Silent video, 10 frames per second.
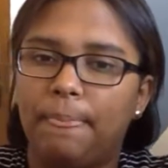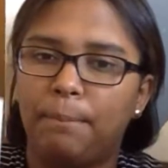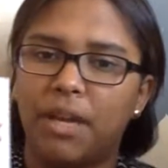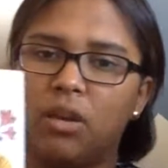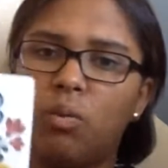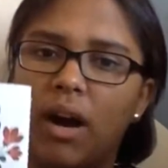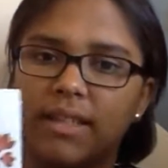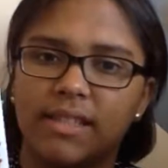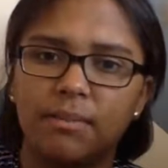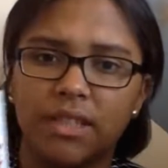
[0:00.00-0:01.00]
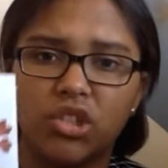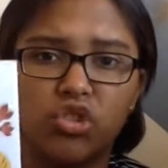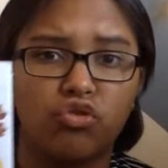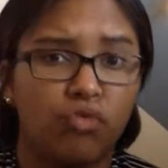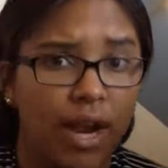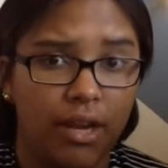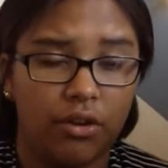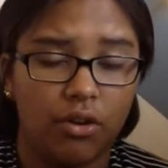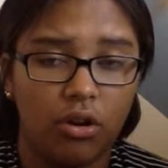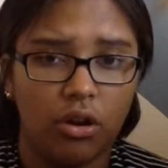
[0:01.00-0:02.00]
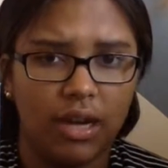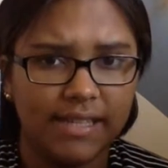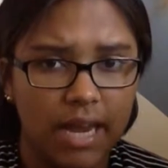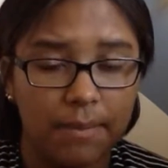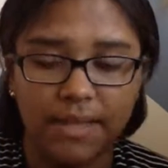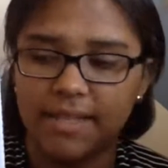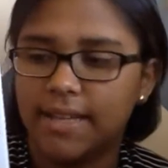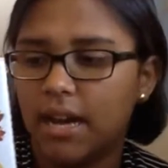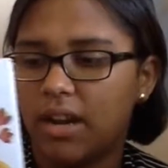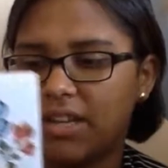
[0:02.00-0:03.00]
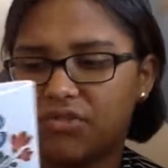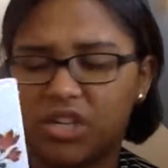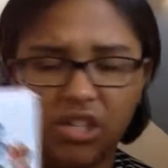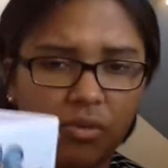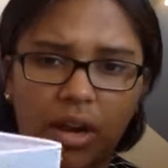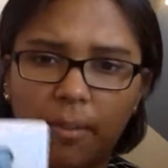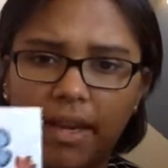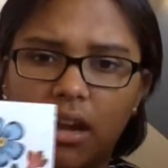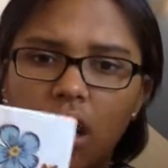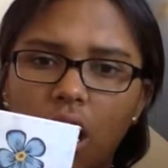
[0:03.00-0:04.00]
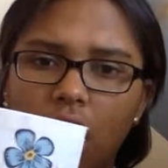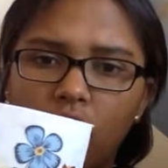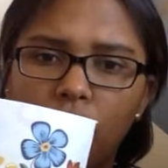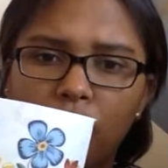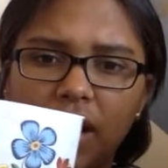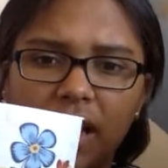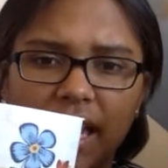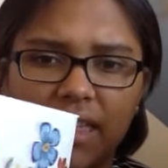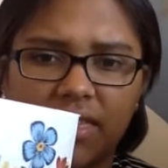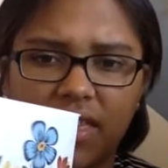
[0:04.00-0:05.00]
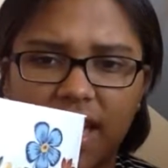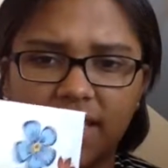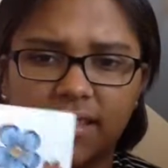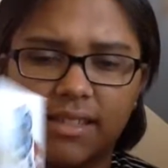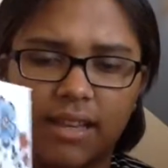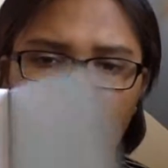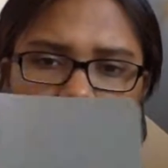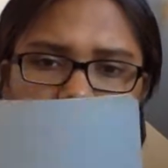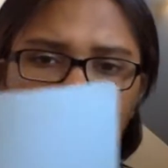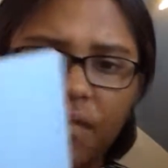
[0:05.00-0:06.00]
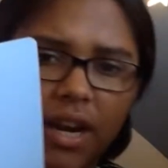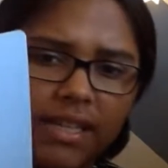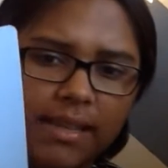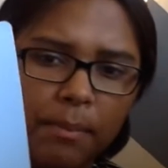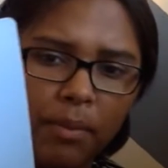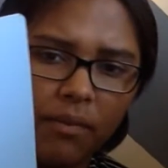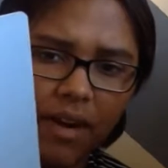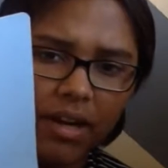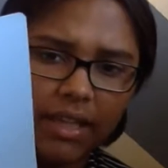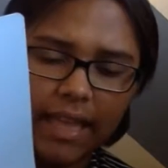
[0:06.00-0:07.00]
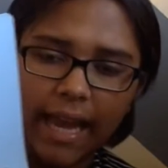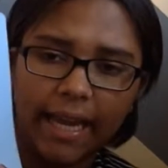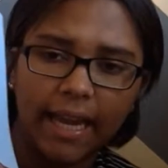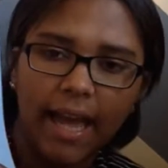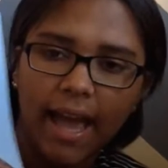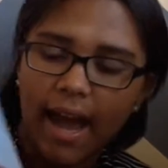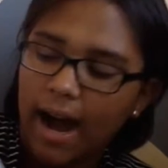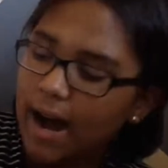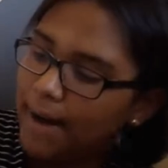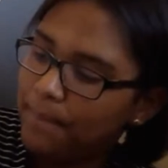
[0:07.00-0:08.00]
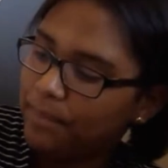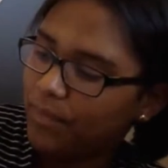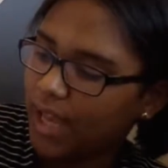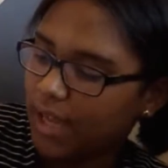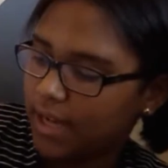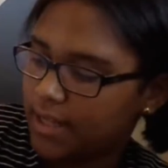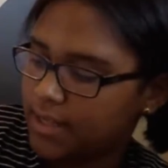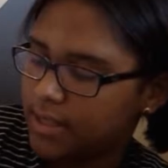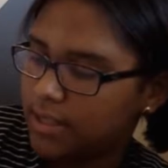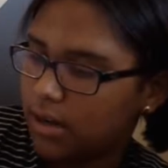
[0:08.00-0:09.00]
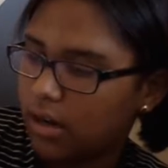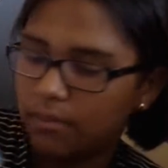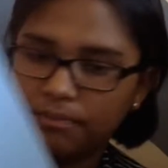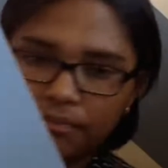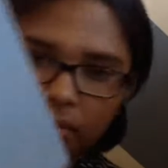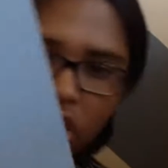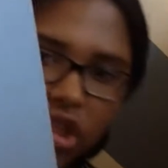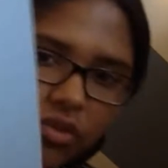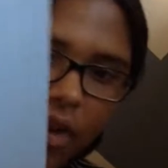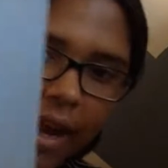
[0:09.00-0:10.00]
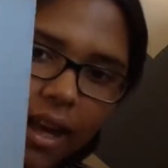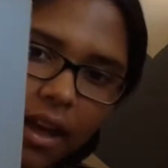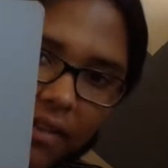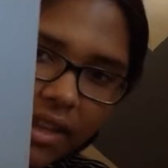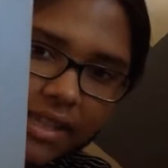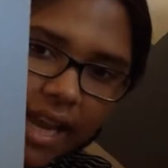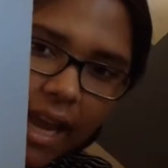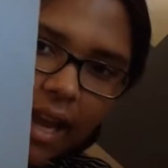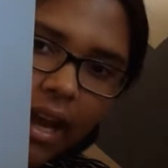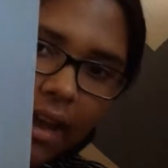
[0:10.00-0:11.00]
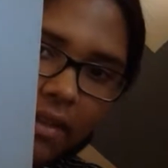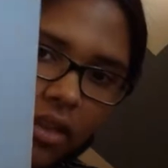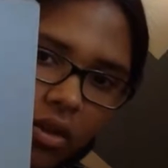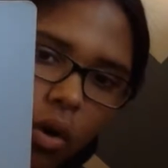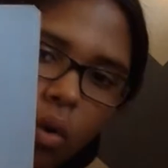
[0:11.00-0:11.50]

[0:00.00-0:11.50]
but you want something to write your assignments down. I just recommend a notebook like this. It's very simple, very light, and you just write the date and then the